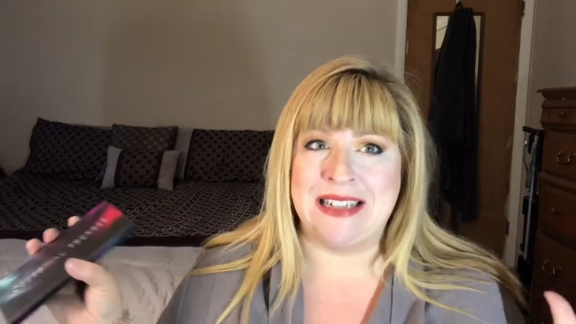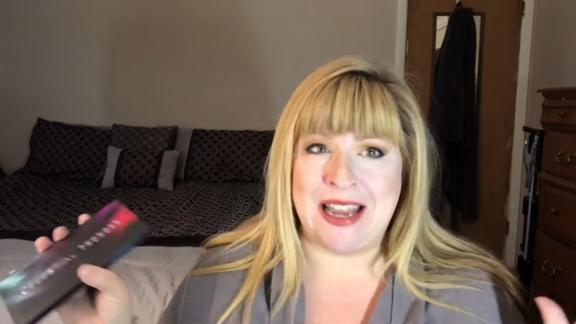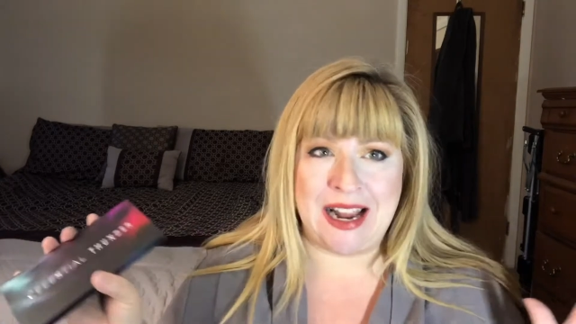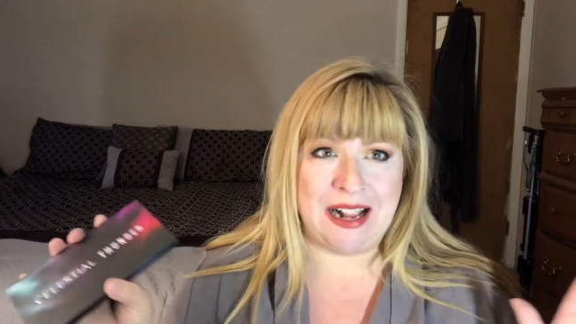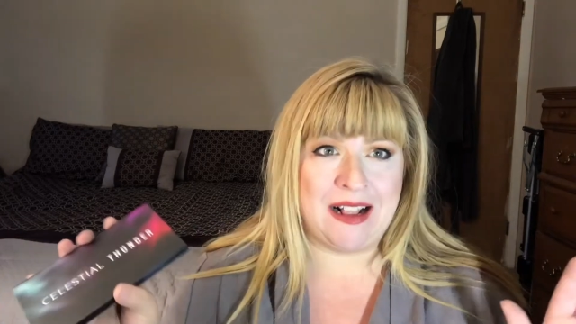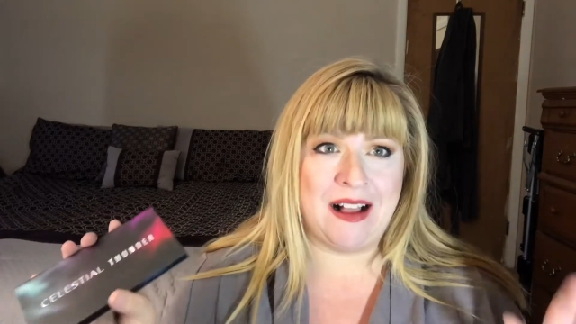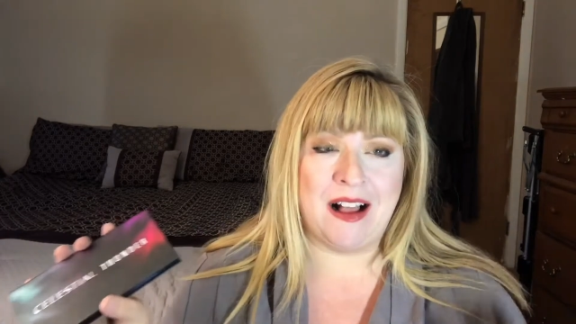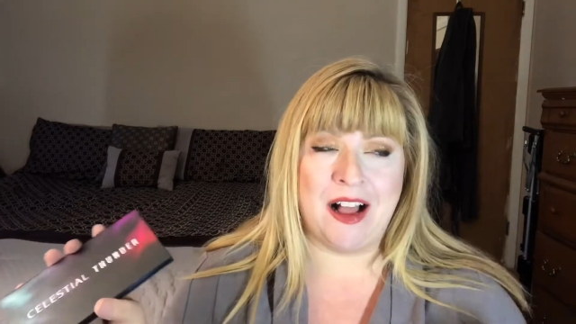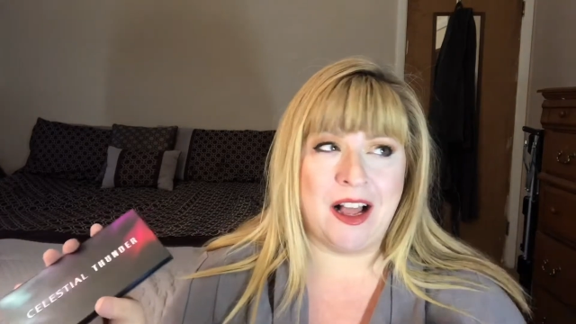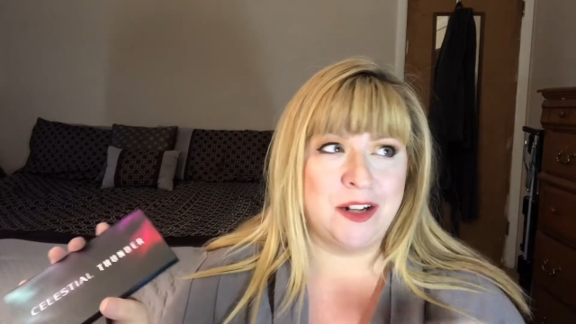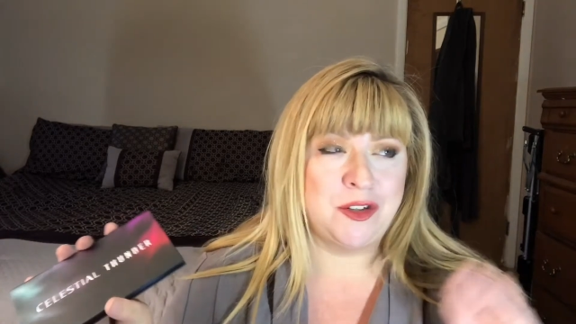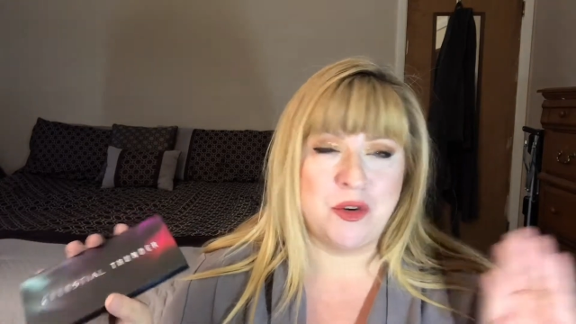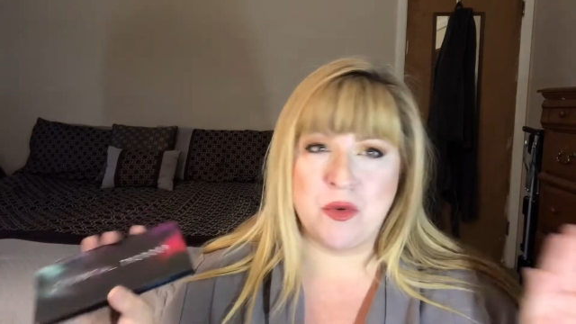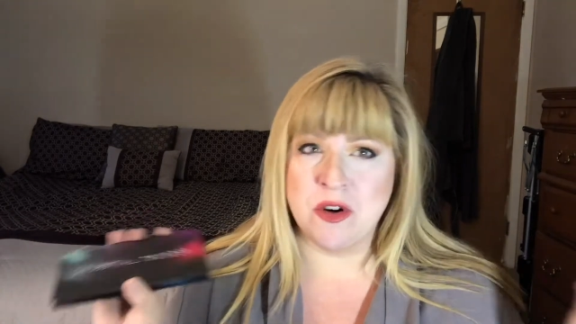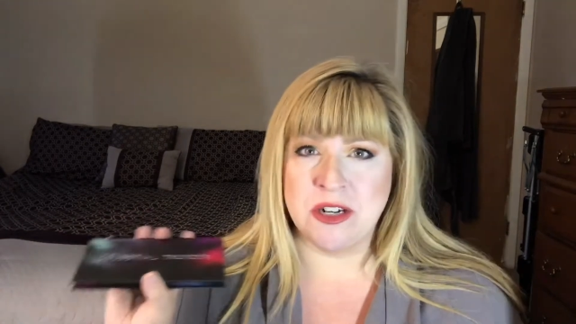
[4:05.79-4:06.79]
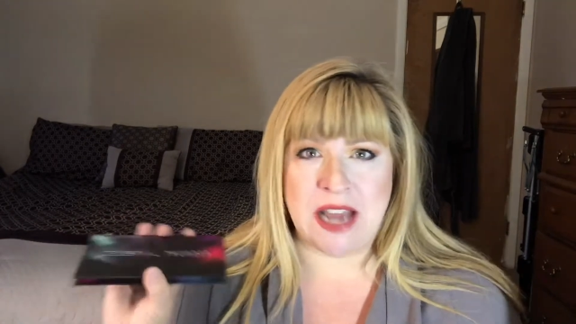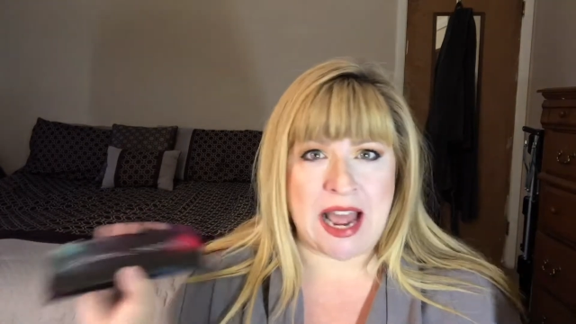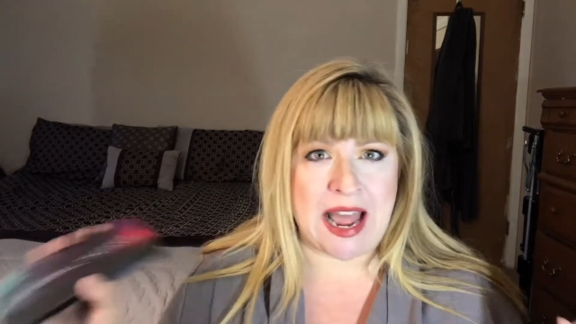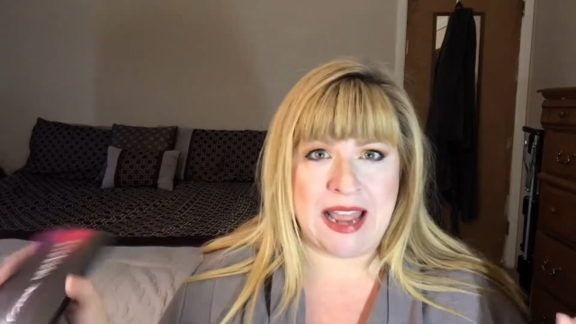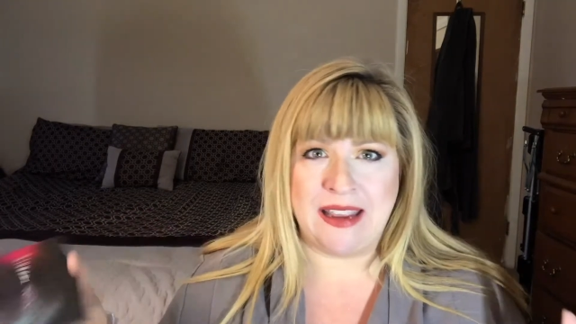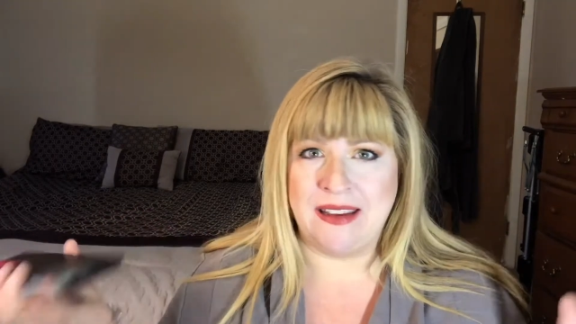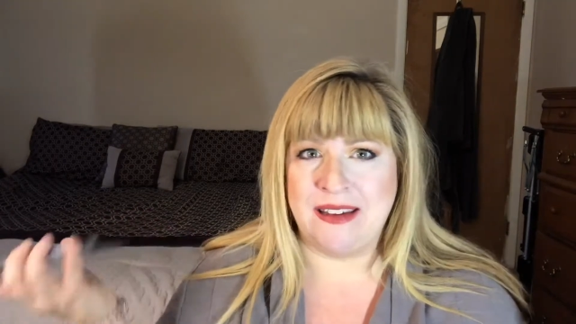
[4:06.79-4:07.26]
like a do or
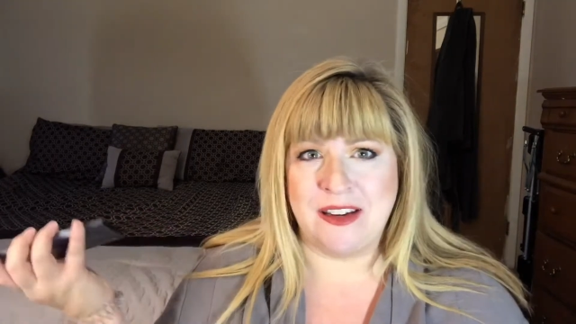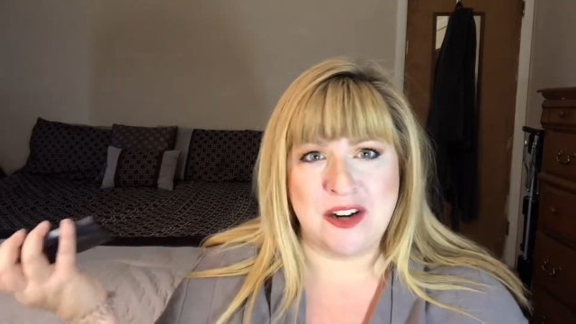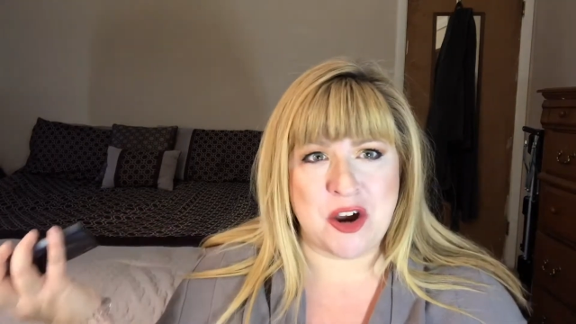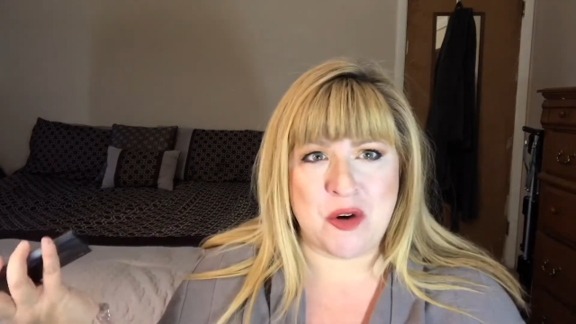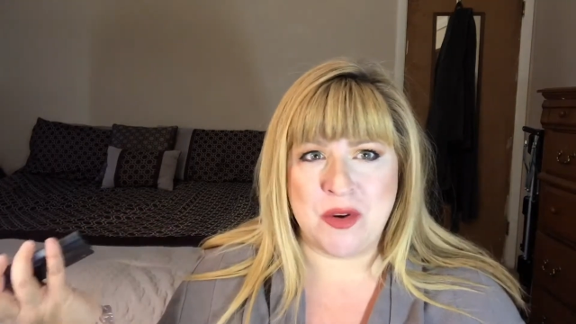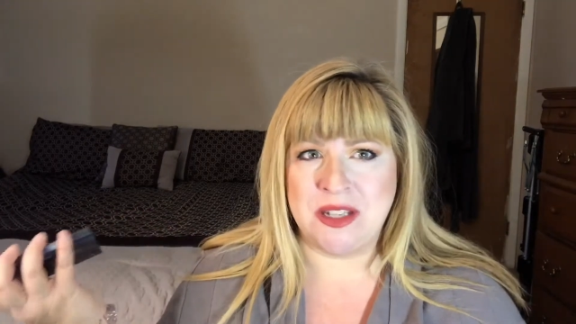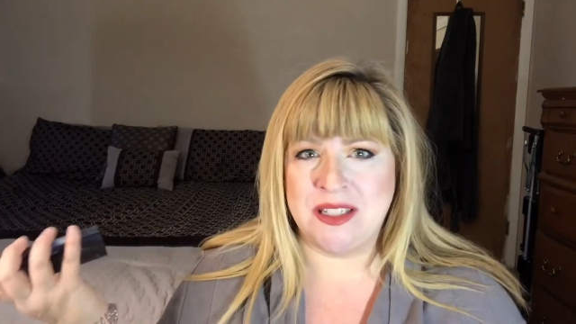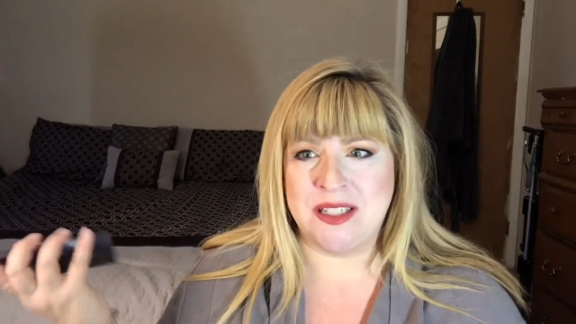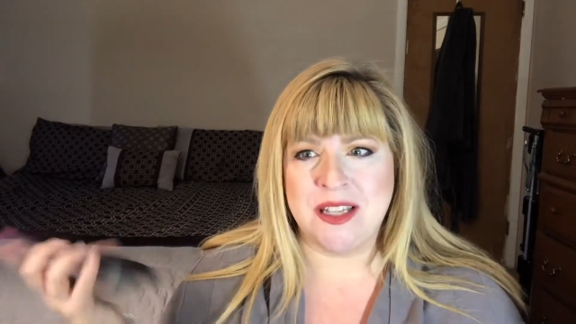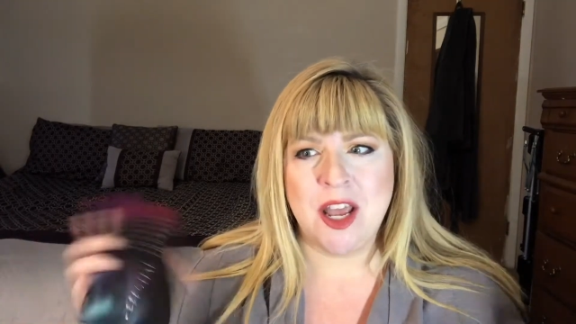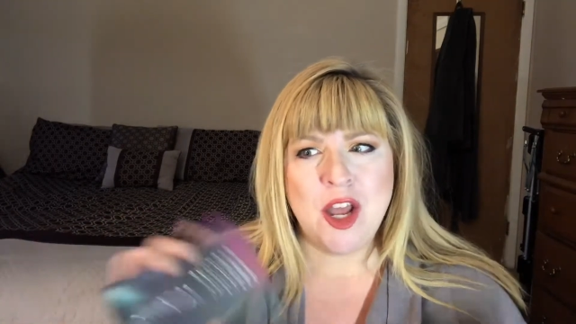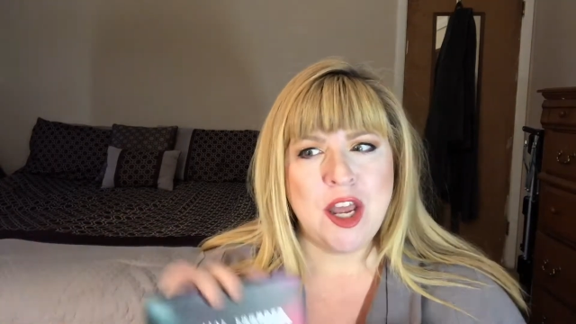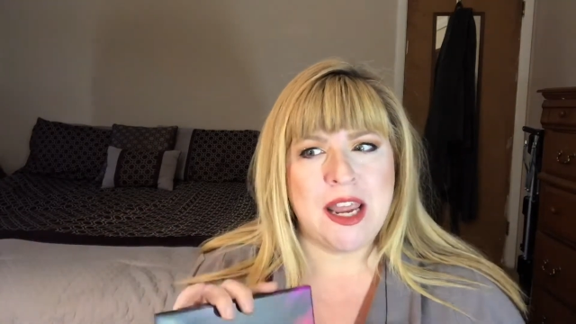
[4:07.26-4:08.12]
die, you know, it's